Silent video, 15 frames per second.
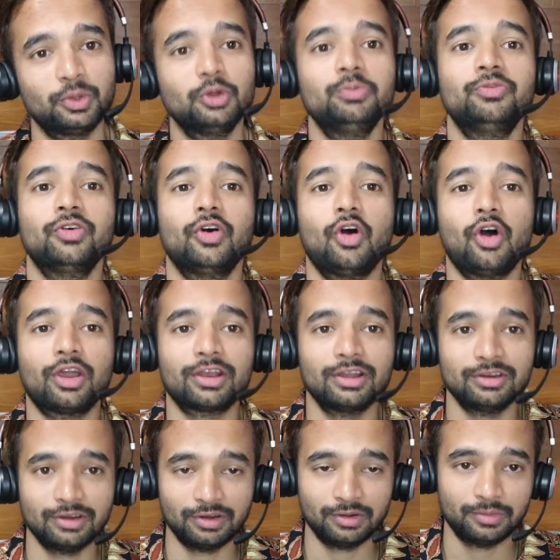group for
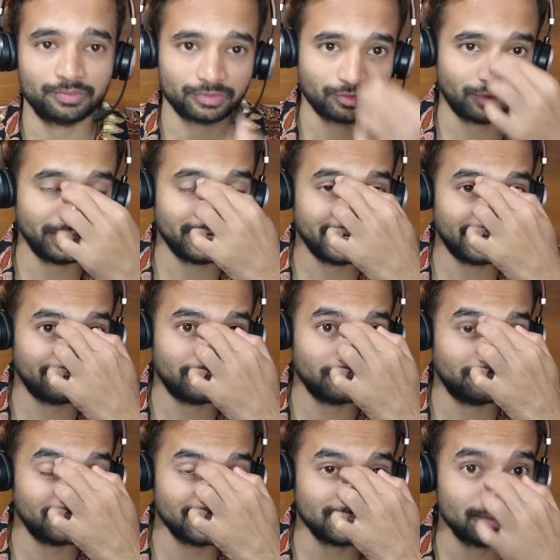um, front-end
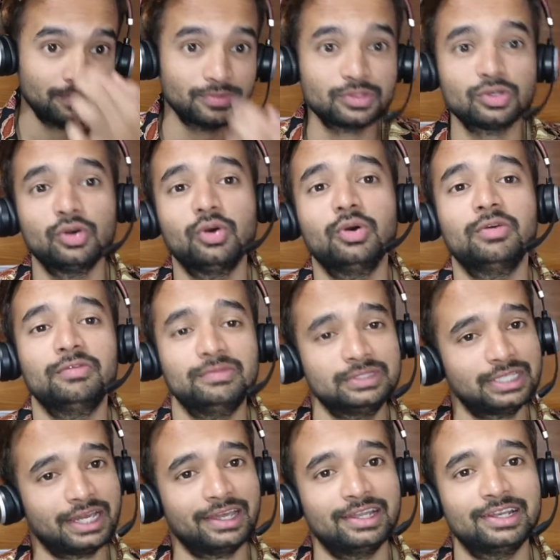developers so
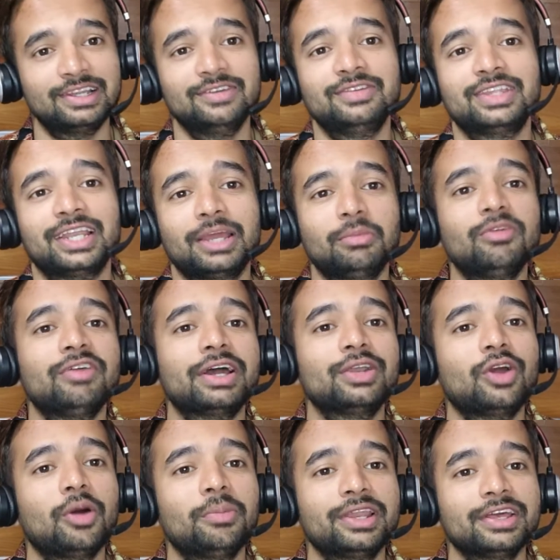it's again with the name of
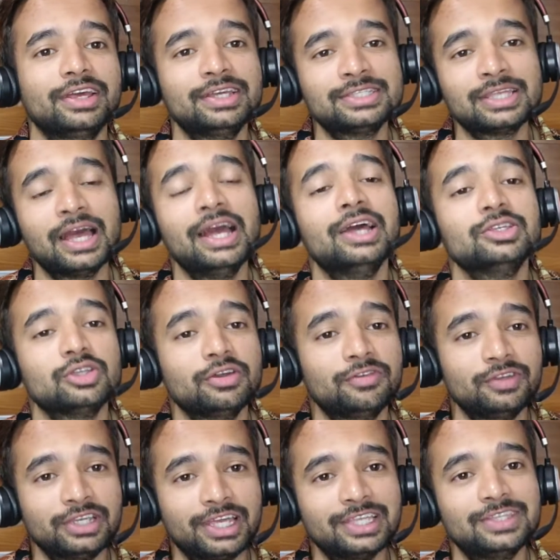uncommon geeks so
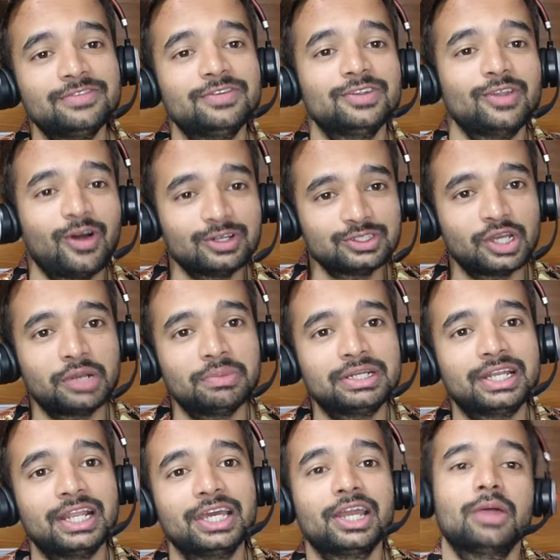if in case if you're not joined my
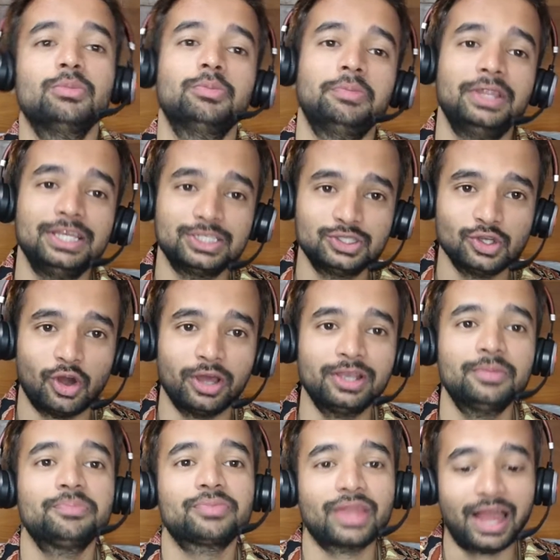telegram please join
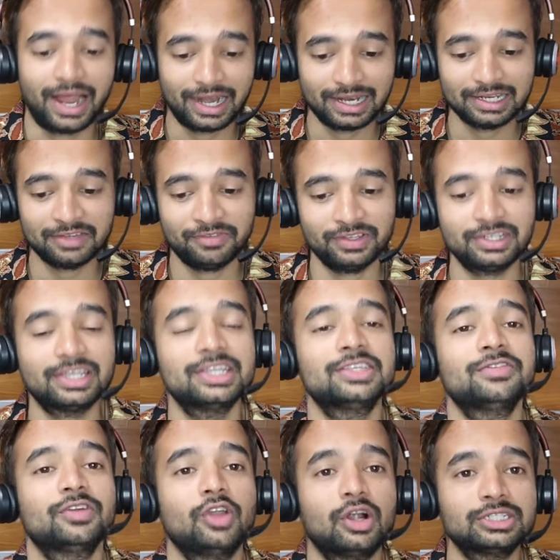and if in case
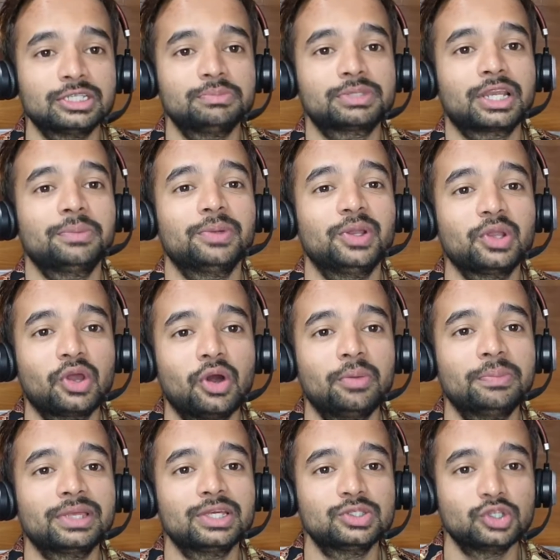if you're not subscribed to
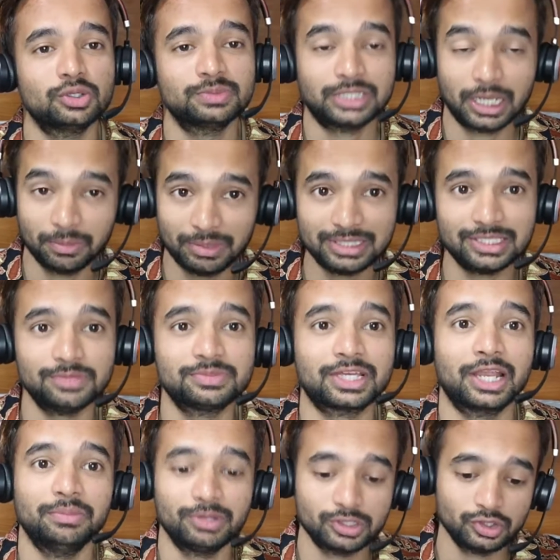uncommon geeks youtube channel please
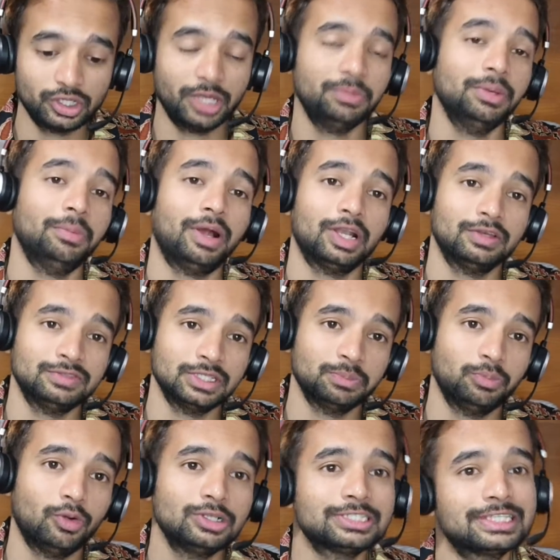subscribe because you can be part of
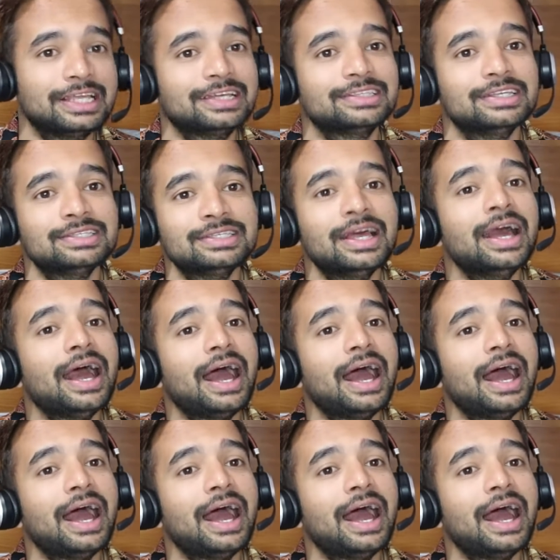supports polls like this